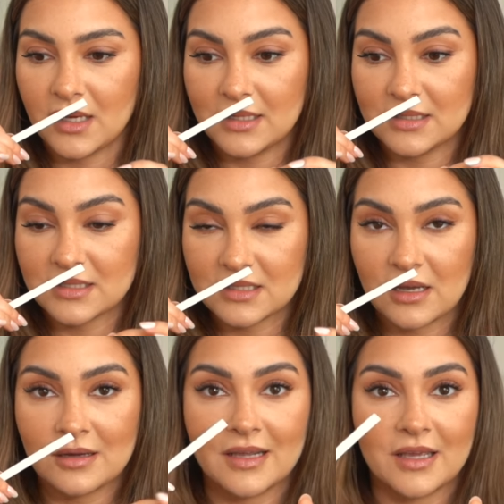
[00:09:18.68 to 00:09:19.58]
It's
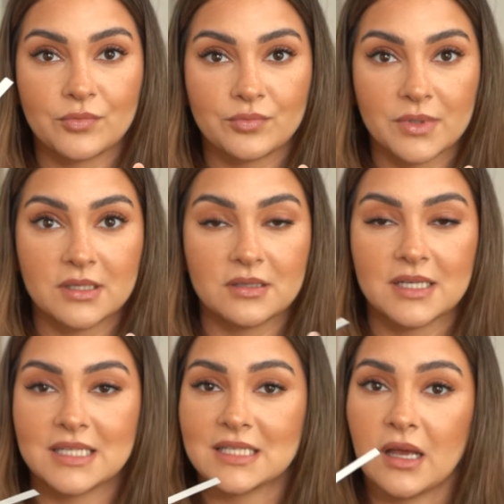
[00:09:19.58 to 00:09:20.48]
not a real
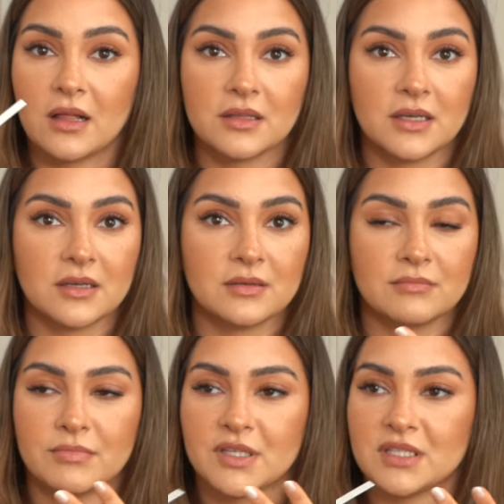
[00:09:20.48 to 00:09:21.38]

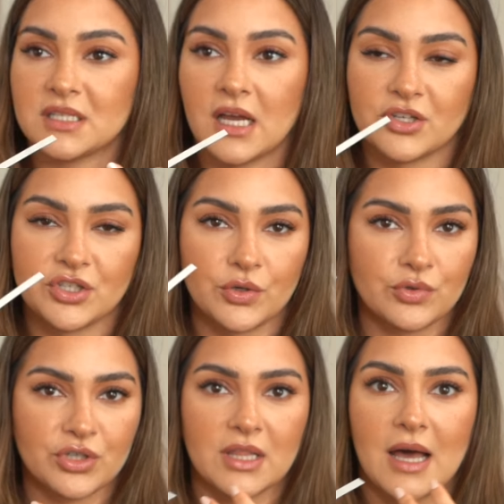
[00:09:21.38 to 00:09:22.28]
Italian pistachio
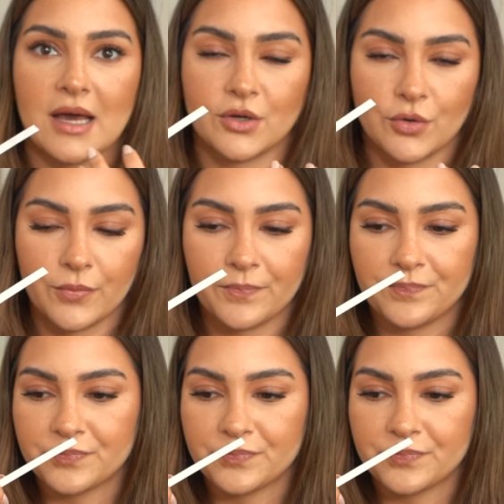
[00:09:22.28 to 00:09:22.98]
gelato.